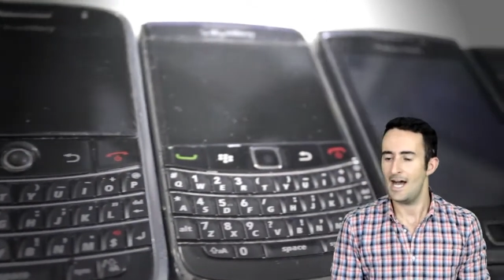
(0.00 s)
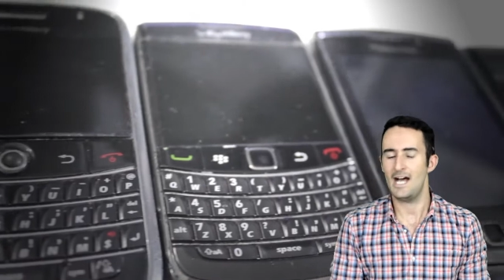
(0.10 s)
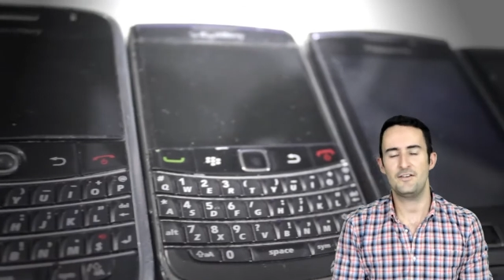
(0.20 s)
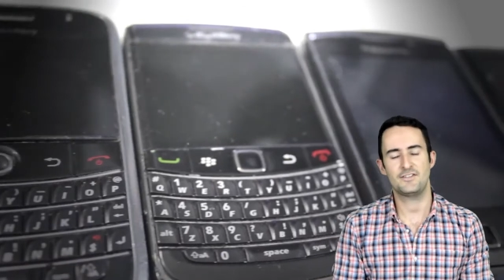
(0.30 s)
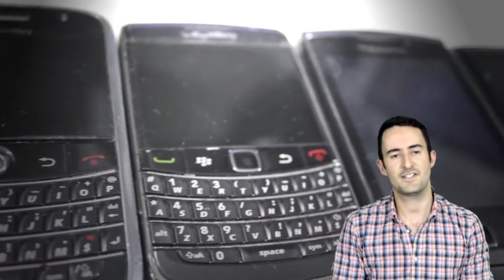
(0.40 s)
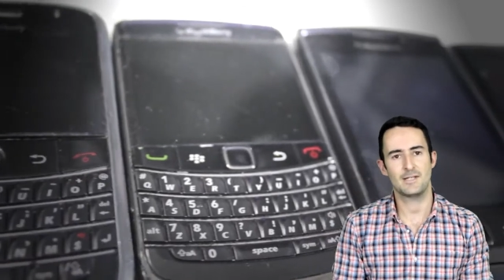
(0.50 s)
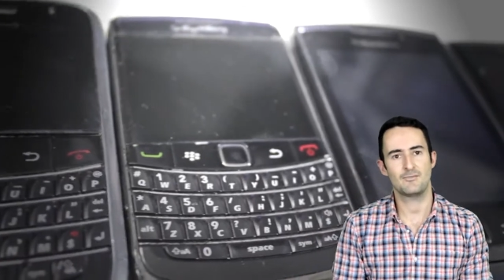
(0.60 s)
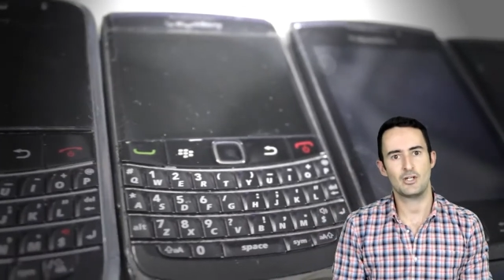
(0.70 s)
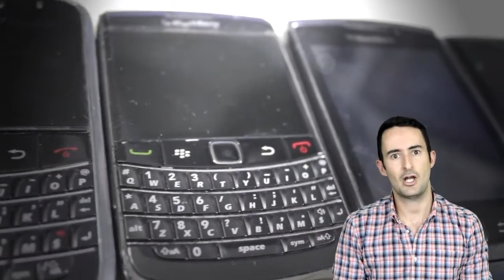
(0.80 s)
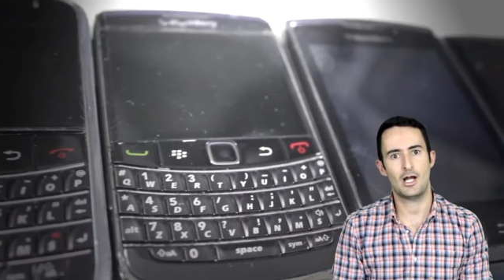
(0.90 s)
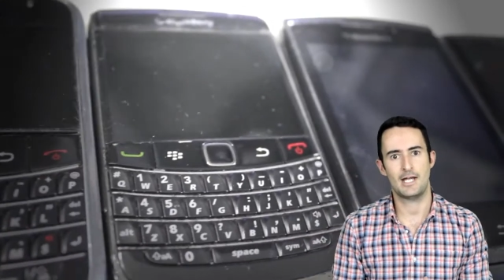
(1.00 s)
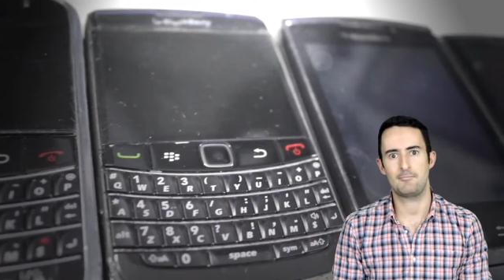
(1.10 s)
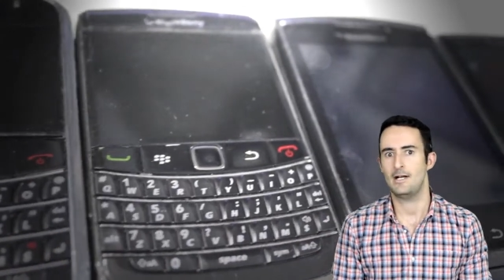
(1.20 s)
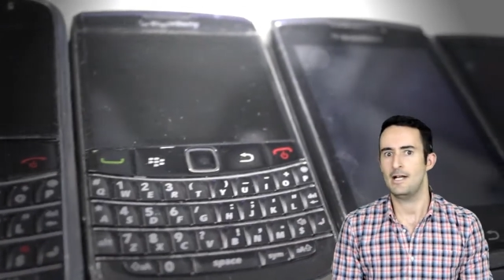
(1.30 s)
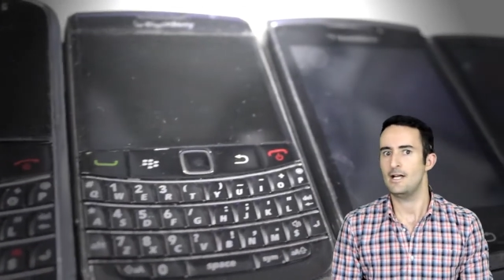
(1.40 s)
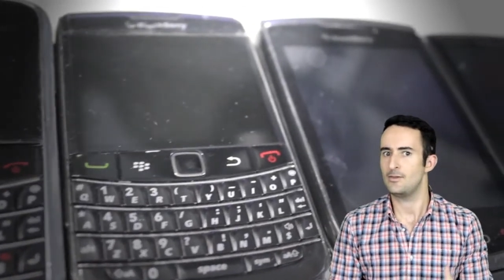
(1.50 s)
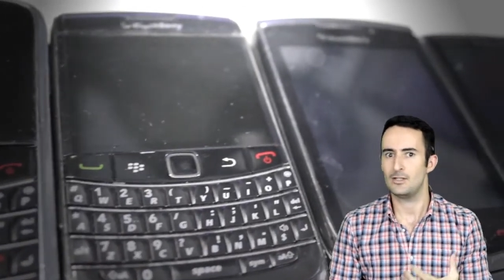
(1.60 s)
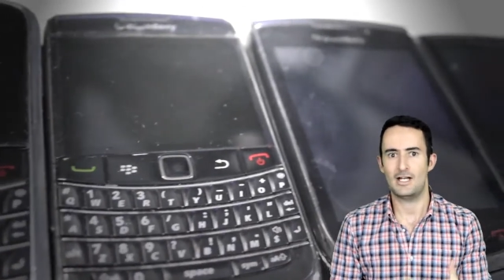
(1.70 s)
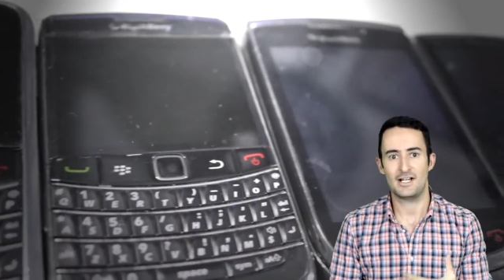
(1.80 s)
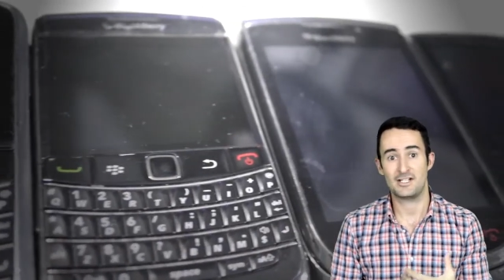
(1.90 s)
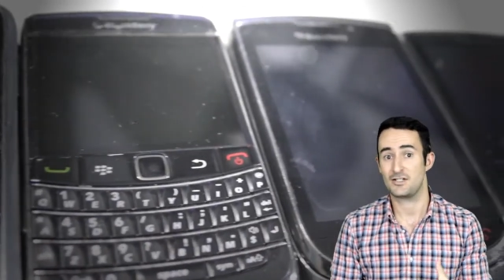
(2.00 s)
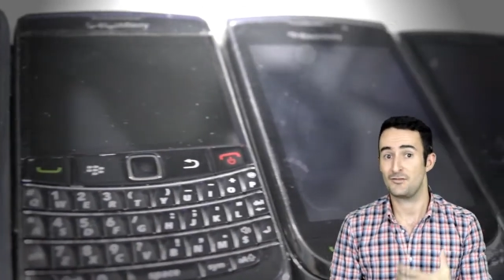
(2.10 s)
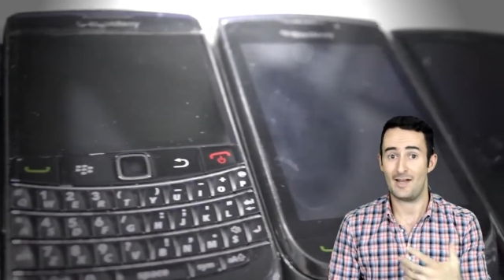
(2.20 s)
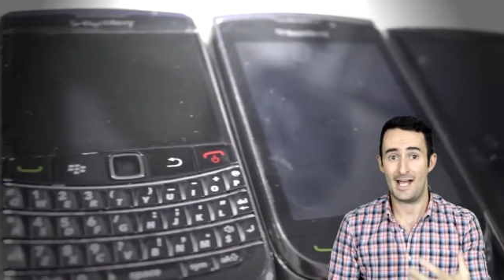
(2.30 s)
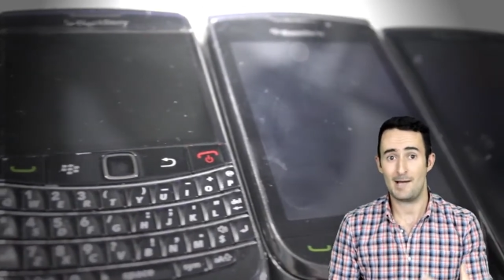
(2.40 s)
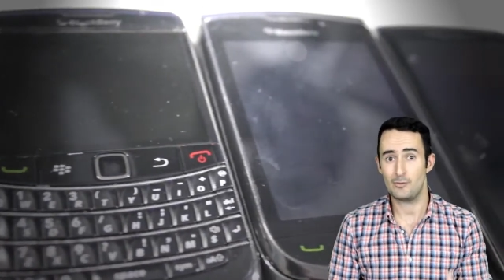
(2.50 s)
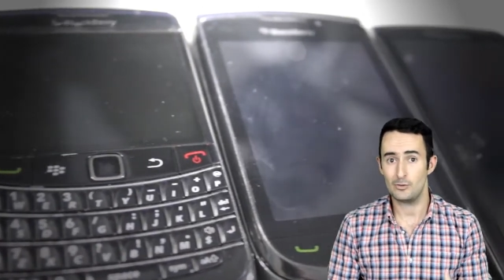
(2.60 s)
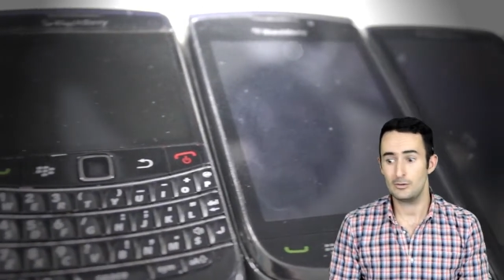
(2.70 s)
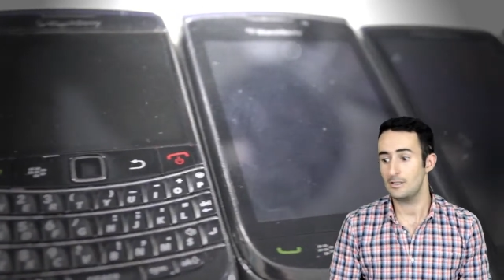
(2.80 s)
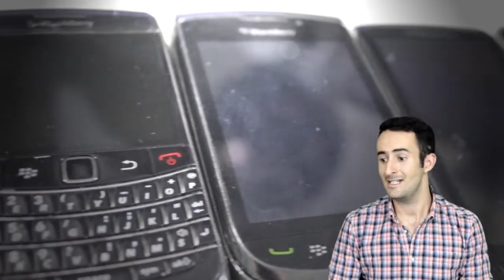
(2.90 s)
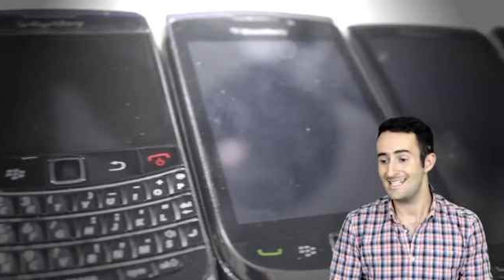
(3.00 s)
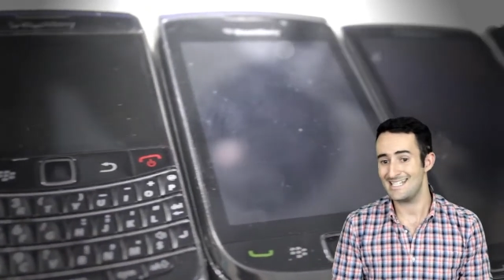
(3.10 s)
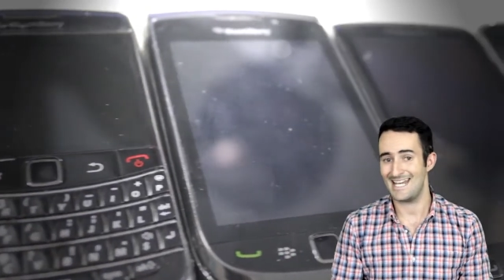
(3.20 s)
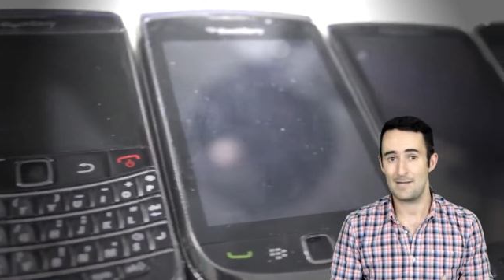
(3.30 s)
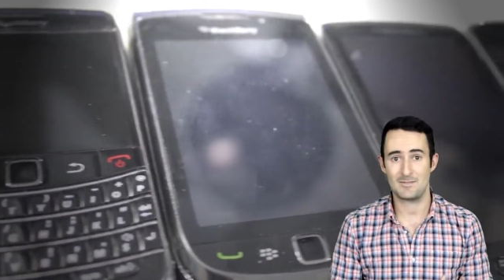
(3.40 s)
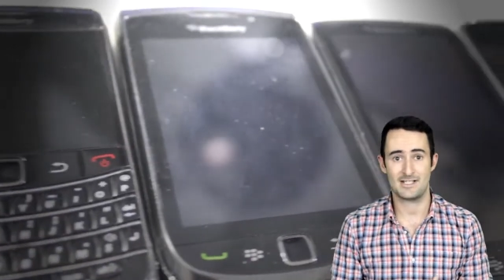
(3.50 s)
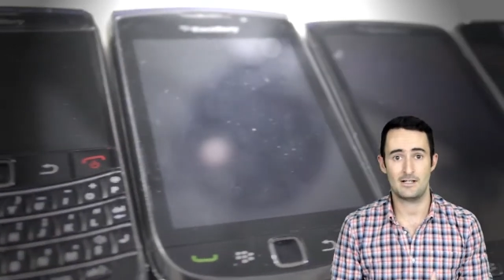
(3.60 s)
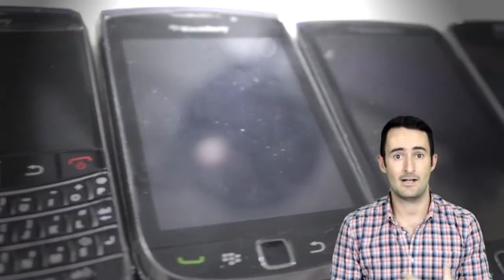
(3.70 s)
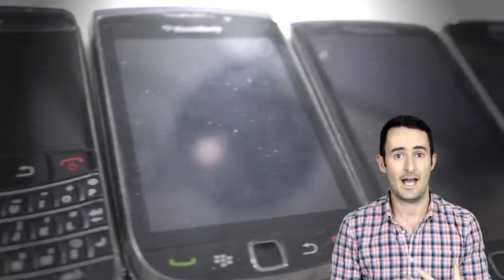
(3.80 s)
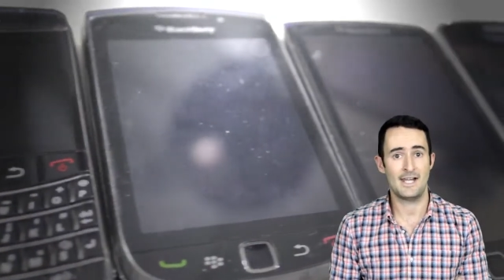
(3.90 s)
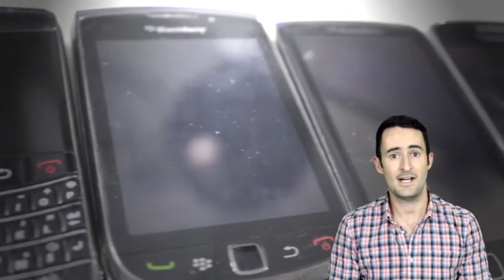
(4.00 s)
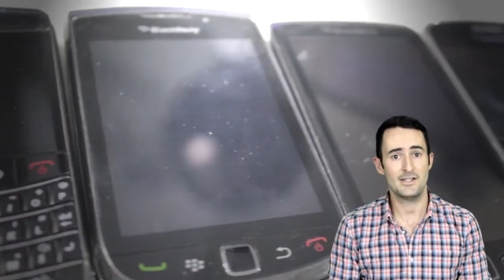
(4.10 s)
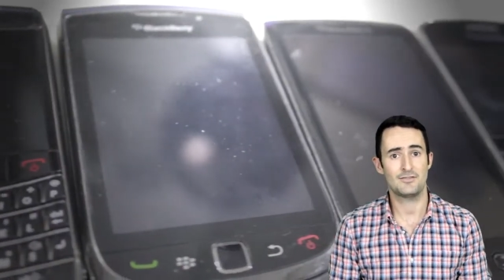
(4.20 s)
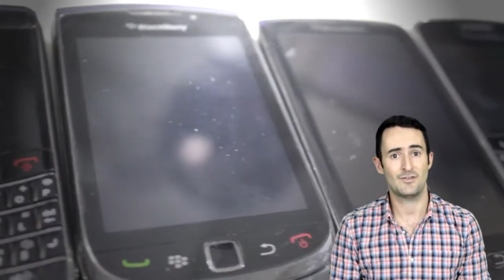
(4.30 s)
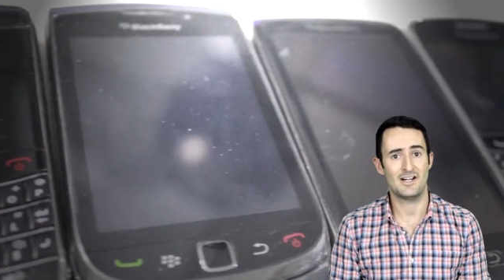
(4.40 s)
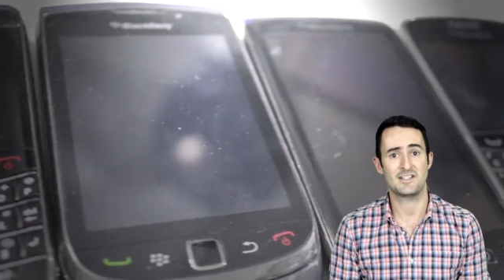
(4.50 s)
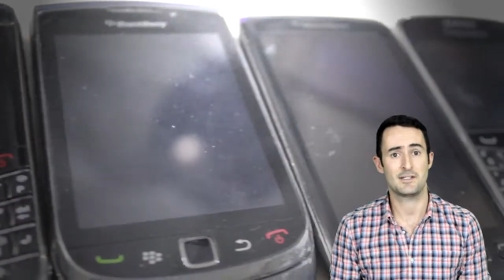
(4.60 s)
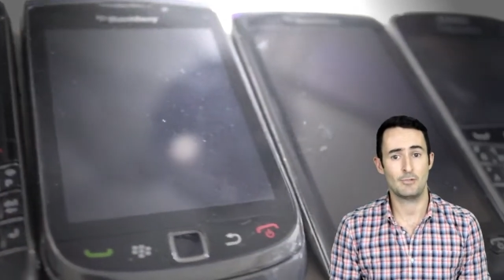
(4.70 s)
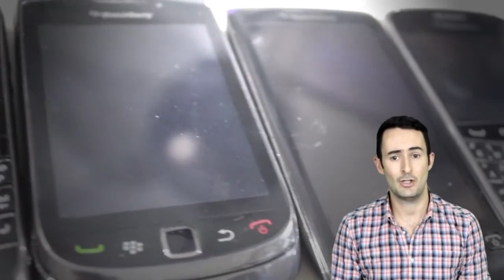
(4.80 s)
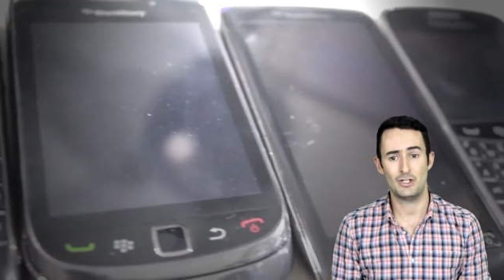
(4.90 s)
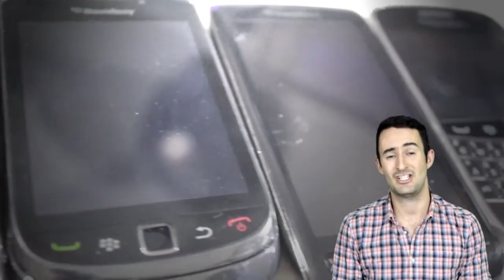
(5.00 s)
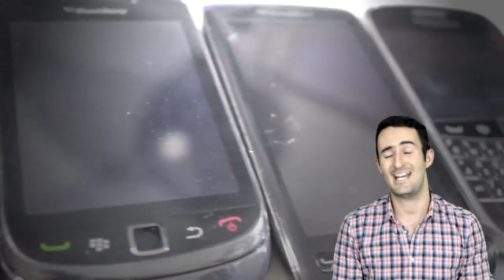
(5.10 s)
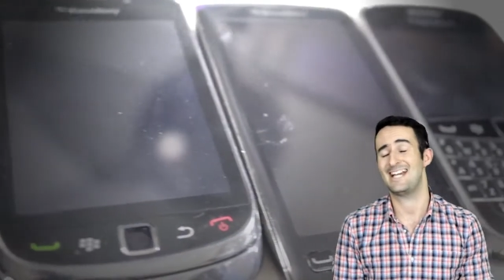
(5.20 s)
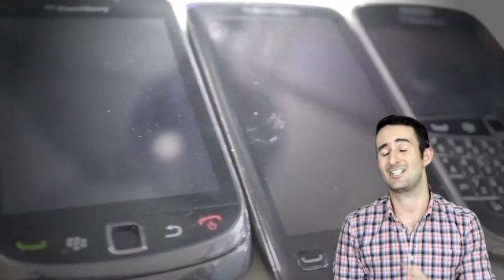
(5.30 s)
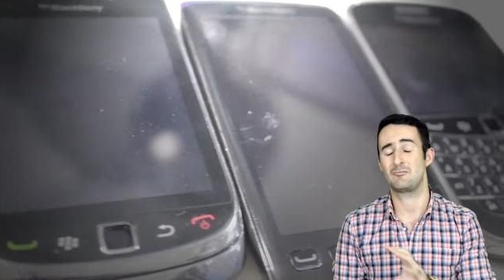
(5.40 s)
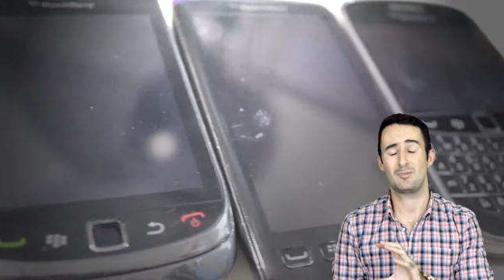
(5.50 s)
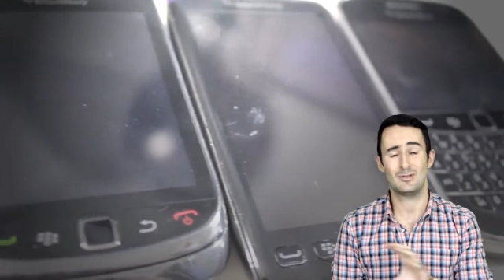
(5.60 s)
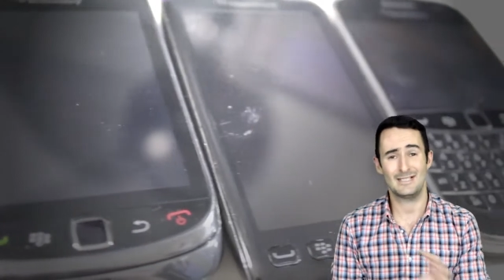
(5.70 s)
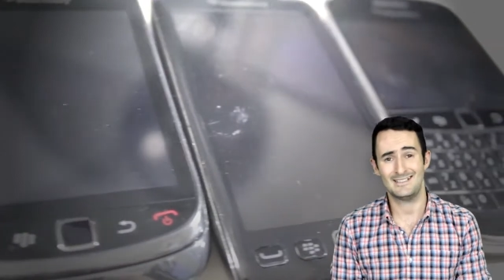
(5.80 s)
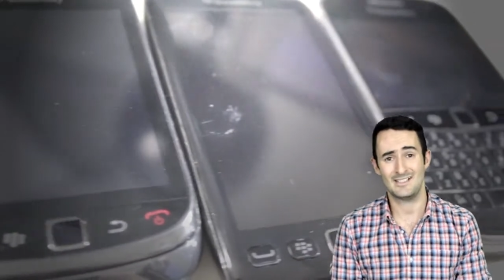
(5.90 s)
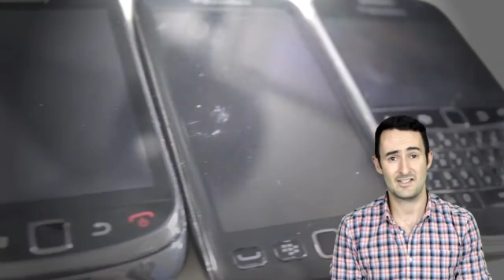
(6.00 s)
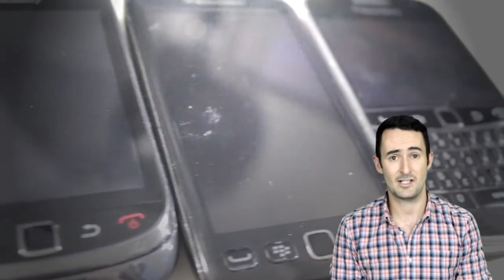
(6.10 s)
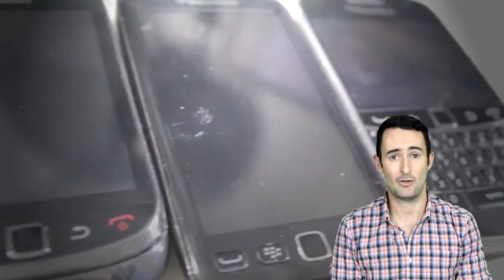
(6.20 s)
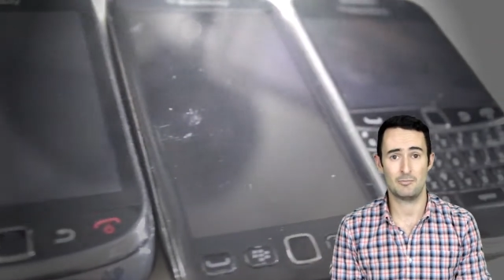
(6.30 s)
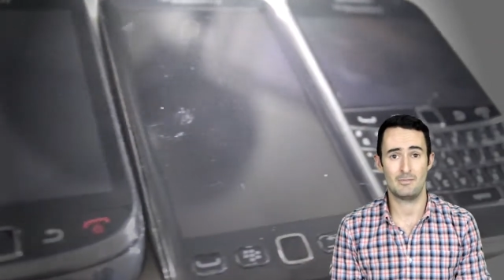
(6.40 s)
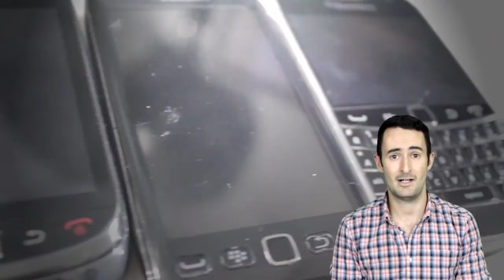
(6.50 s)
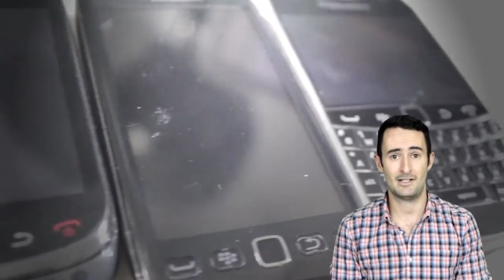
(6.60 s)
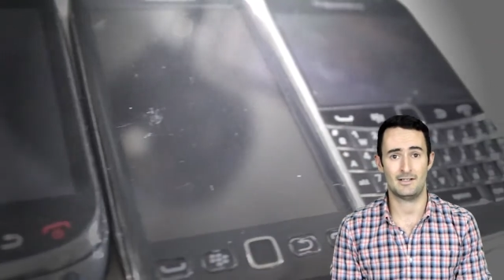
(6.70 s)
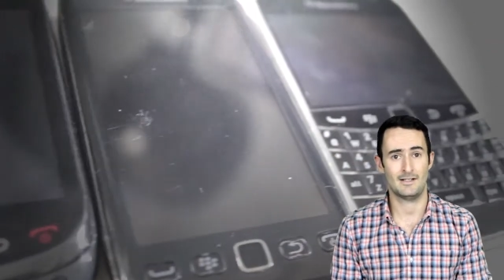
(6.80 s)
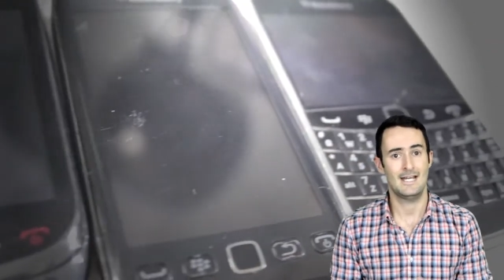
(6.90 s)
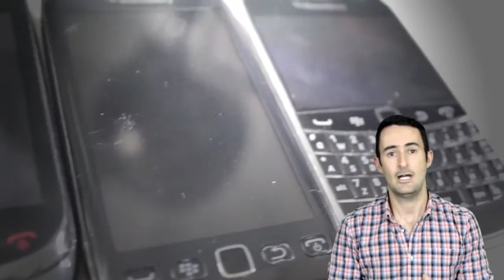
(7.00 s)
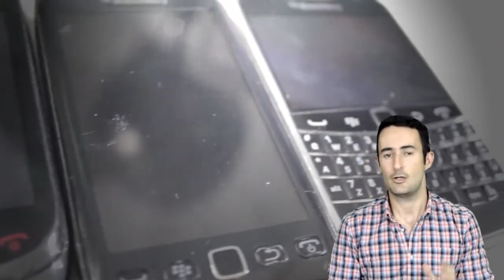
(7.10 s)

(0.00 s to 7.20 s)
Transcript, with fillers: After some time, the likes of Apple, Samsung, and other devices emerged and completely stole the market,